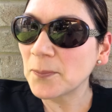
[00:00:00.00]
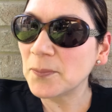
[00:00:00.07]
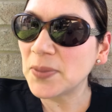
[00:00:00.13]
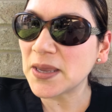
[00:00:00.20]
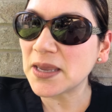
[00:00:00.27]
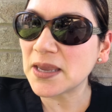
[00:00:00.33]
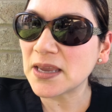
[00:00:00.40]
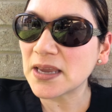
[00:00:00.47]

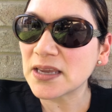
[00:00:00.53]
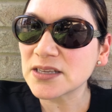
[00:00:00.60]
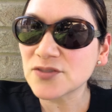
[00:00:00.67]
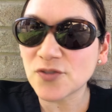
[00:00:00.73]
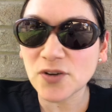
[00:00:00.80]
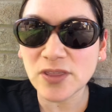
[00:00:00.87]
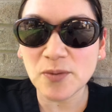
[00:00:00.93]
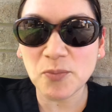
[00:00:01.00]
B is
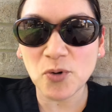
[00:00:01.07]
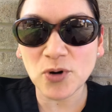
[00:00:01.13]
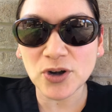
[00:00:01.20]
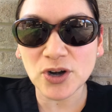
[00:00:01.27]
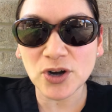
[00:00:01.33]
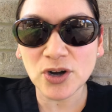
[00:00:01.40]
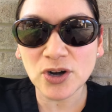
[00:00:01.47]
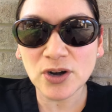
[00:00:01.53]
for the
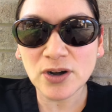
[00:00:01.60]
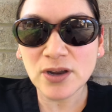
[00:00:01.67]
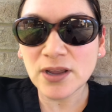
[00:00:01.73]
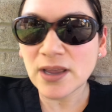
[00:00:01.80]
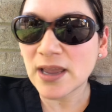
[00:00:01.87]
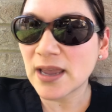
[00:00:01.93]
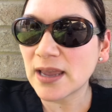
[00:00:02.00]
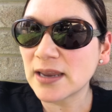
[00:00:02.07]
border.
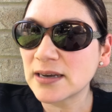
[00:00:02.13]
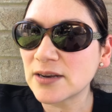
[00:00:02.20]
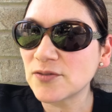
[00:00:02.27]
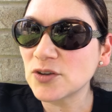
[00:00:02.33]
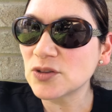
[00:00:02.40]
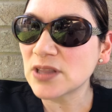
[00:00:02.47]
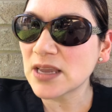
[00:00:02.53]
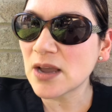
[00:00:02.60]
And if
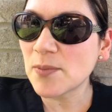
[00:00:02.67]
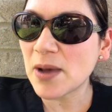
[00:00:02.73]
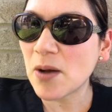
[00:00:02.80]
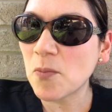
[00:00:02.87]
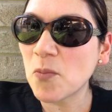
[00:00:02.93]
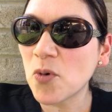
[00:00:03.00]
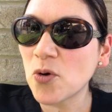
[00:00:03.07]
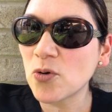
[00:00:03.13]
you think
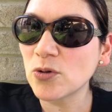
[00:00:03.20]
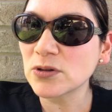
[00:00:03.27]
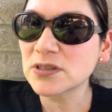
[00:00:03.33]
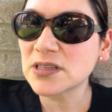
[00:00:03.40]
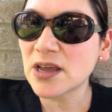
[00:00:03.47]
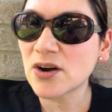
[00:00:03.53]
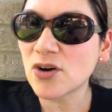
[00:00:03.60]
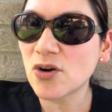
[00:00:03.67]
about moles
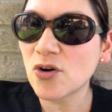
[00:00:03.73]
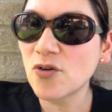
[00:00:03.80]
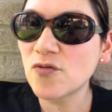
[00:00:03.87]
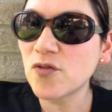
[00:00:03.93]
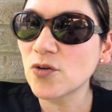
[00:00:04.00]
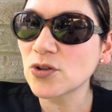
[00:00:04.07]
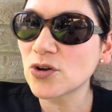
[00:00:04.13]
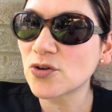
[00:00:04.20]
that are
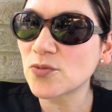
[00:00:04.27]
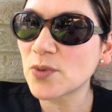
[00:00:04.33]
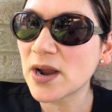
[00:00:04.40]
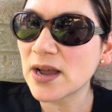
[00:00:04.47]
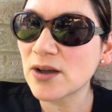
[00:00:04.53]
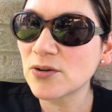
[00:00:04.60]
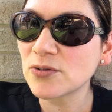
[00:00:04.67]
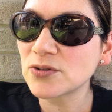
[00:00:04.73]
oval or
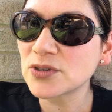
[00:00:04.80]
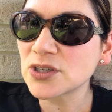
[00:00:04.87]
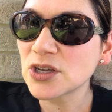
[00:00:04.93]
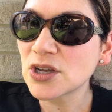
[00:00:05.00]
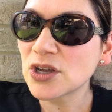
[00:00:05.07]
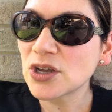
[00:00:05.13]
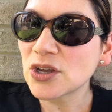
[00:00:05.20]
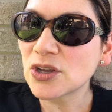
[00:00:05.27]
round,
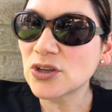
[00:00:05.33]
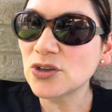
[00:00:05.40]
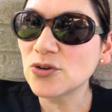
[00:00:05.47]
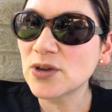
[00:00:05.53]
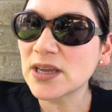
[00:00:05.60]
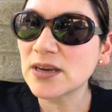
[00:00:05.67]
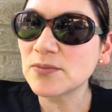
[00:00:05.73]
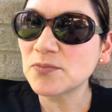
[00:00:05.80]
you
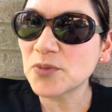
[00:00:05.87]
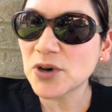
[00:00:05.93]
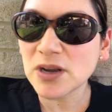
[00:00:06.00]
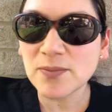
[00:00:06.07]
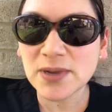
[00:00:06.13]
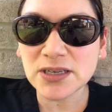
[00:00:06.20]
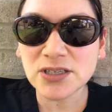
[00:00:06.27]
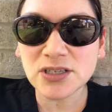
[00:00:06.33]
can pretty
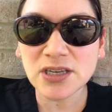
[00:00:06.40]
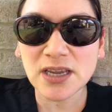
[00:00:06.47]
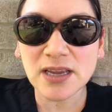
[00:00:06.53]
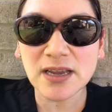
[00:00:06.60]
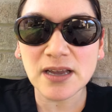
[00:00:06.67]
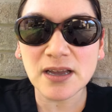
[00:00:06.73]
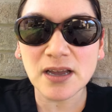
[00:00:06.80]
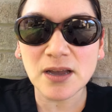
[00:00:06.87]
much
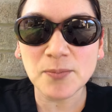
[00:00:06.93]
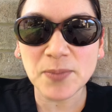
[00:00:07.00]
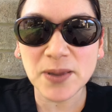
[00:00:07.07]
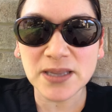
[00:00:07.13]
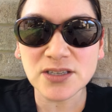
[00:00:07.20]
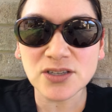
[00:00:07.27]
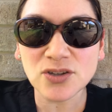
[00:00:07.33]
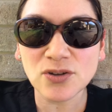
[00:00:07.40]
take a
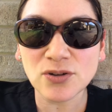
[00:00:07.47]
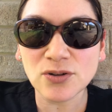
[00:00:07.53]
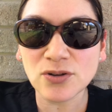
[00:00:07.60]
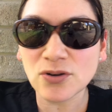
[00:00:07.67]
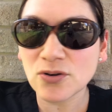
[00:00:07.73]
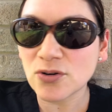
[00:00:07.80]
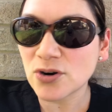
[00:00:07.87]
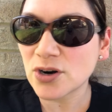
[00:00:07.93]
pencil
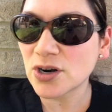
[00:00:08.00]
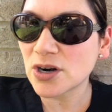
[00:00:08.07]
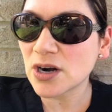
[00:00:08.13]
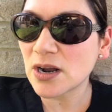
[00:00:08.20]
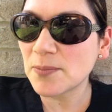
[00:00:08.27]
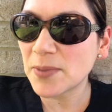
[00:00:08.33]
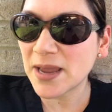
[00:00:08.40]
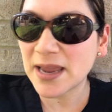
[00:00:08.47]
or
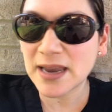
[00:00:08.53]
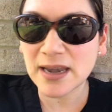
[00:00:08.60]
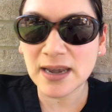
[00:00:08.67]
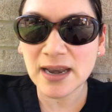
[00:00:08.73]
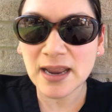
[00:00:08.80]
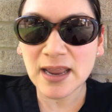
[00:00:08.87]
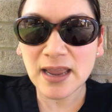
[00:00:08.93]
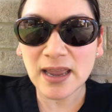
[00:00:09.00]
a pen
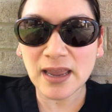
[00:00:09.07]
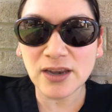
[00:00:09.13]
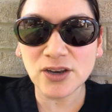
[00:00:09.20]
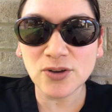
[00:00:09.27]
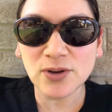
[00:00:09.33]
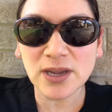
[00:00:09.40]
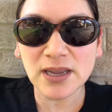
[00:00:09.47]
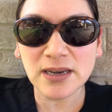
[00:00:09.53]
and you
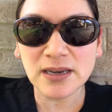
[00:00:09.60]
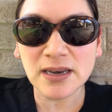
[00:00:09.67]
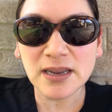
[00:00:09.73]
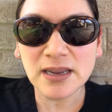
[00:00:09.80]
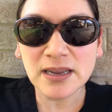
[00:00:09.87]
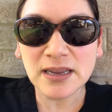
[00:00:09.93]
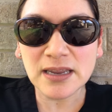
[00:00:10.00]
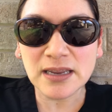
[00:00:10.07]
can
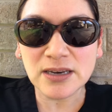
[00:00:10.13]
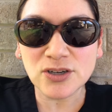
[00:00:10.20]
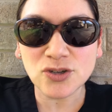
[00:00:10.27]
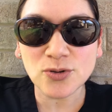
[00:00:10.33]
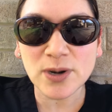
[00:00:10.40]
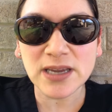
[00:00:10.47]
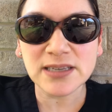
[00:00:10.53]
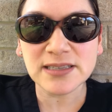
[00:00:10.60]

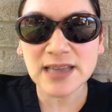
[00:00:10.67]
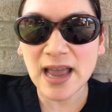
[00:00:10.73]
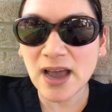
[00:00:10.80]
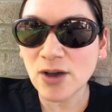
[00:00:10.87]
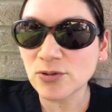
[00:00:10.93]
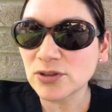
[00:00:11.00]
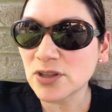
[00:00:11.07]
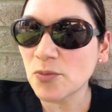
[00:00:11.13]
trace
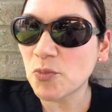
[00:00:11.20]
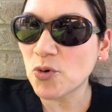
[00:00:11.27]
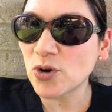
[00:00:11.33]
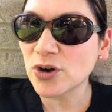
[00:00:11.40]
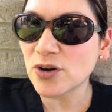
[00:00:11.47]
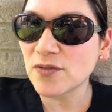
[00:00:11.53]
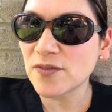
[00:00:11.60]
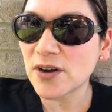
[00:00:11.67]
out the
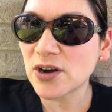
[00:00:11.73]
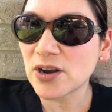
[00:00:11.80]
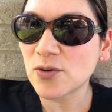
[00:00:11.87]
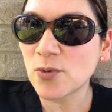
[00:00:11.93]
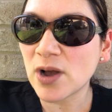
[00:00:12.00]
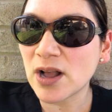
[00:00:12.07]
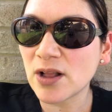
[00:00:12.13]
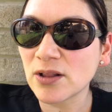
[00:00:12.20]
border very
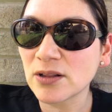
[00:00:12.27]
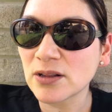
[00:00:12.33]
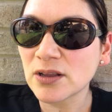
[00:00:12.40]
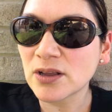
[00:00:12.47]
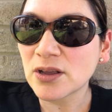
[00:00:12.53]
well.